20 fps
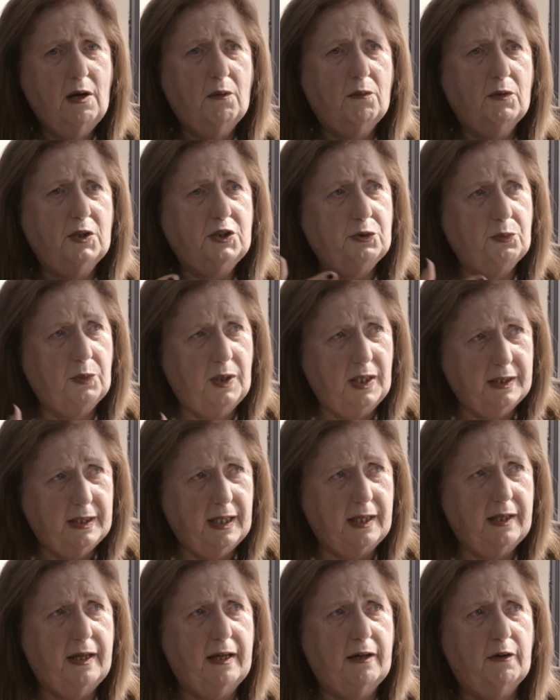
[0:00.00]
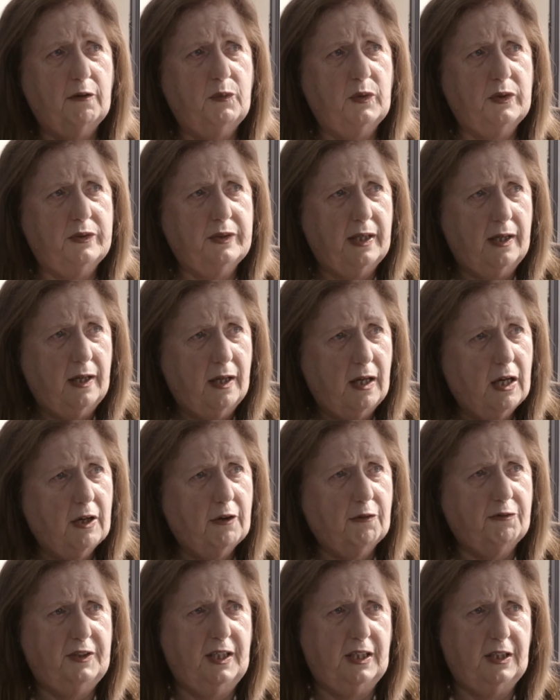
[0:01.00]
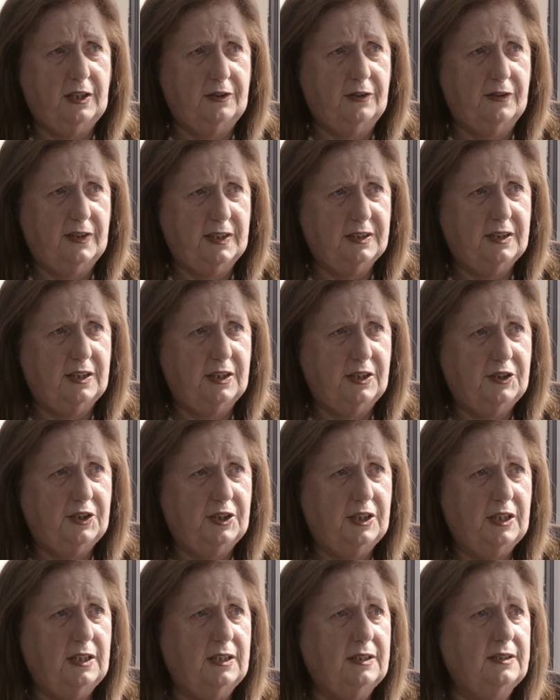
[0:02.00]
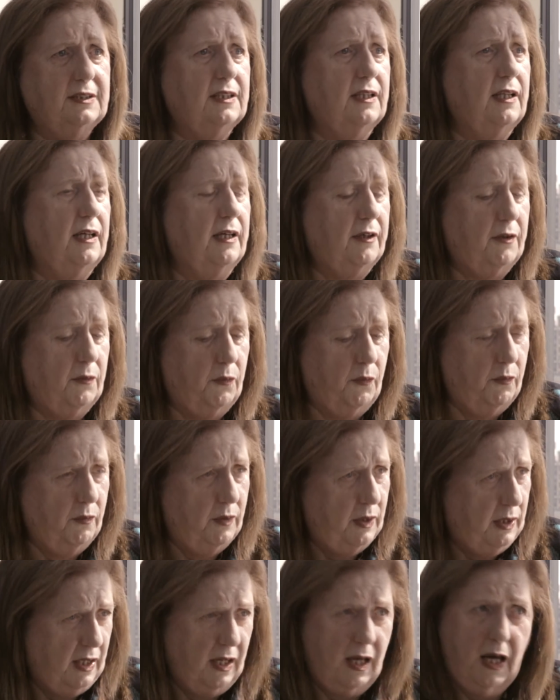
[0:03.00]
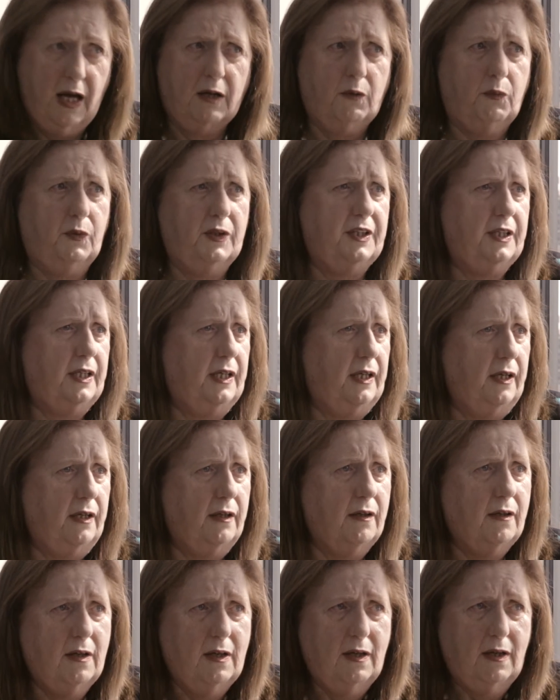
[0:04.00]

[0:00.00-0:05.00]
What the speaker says: which will take care of with a lot of the other SDGs like equity,